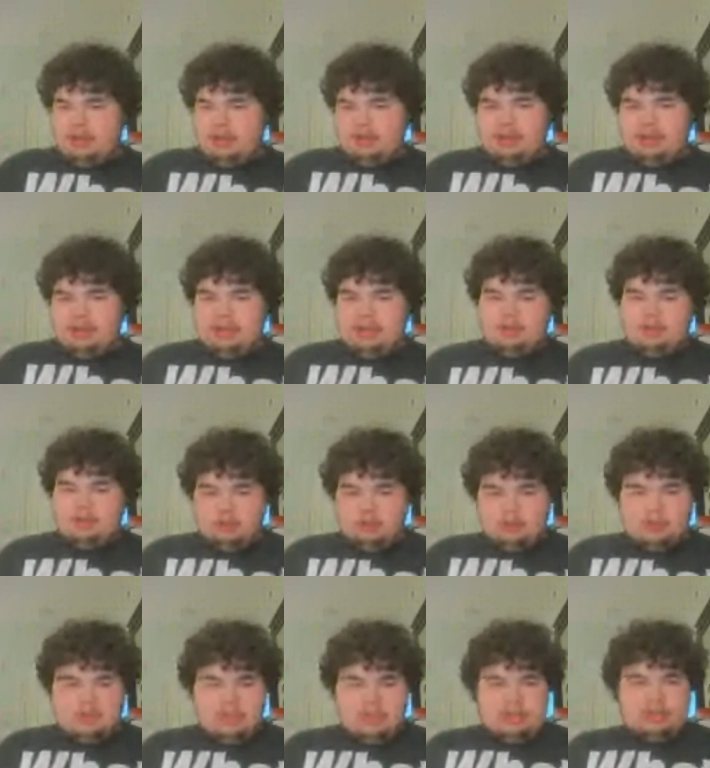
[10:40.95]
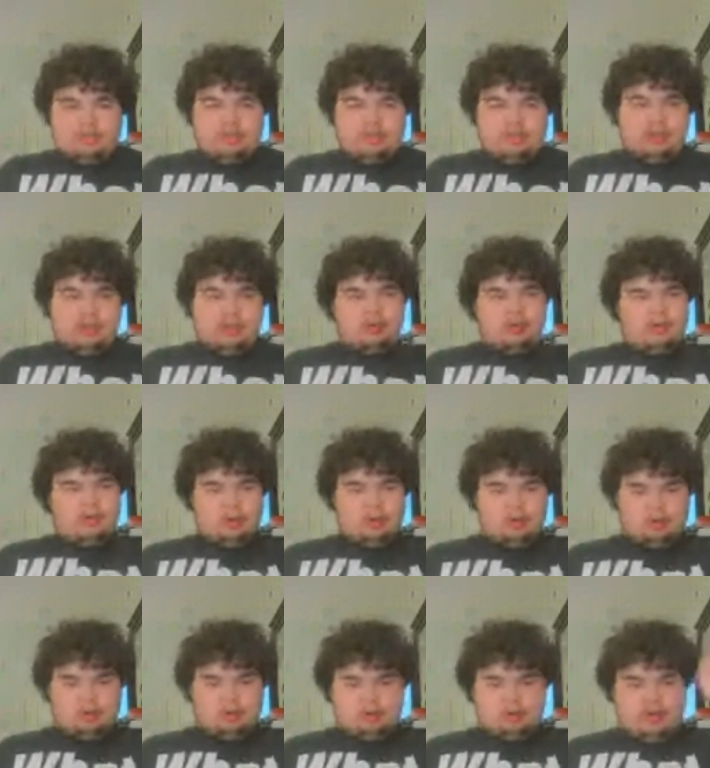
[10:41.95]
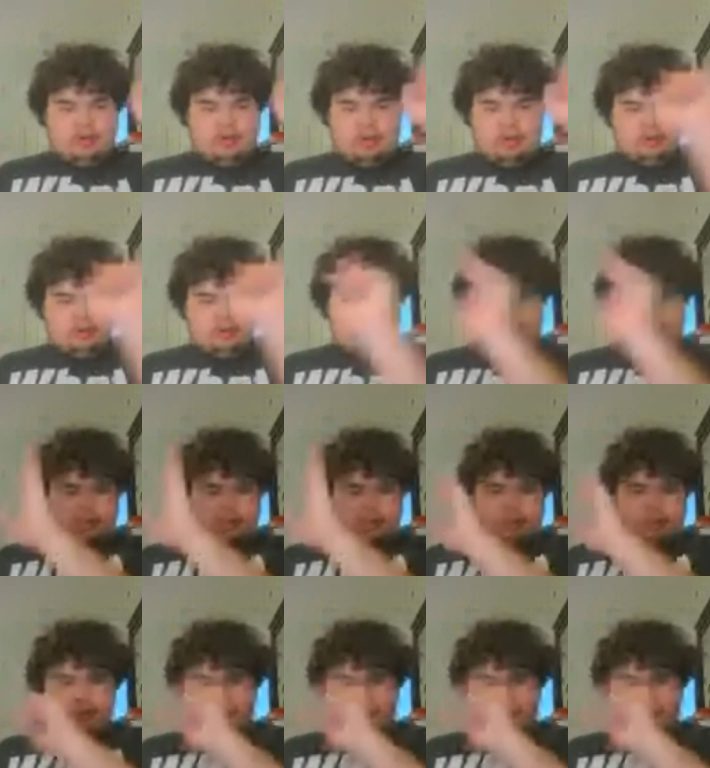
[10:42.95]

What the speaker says: get like news things like person died in his sleep,